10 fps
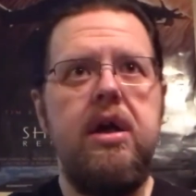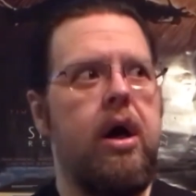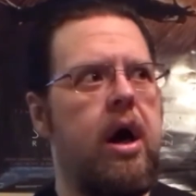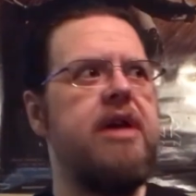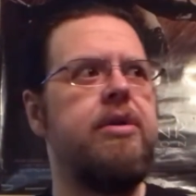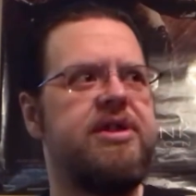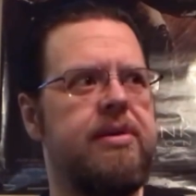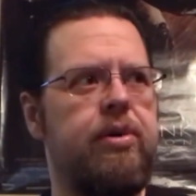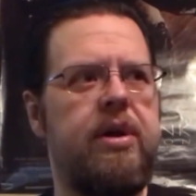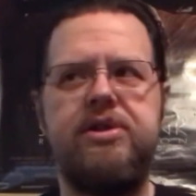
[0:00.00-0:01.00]
Oh, I know
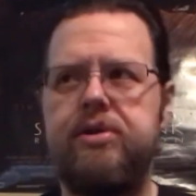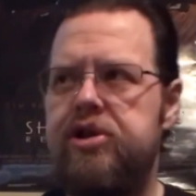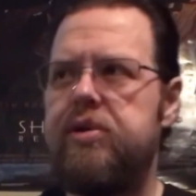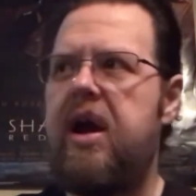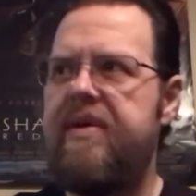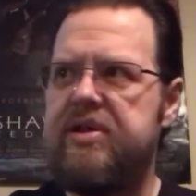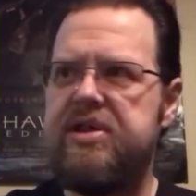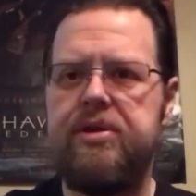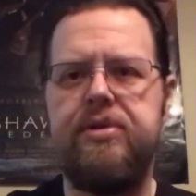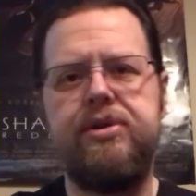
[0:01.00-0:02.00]
someone who had surgery. I've
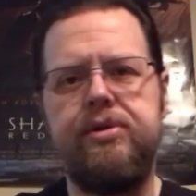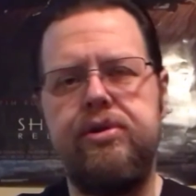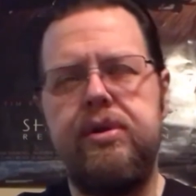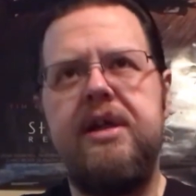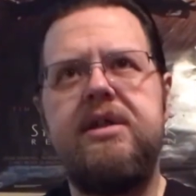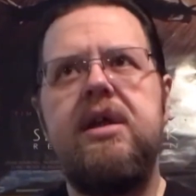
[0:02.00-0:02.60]
considered surgery.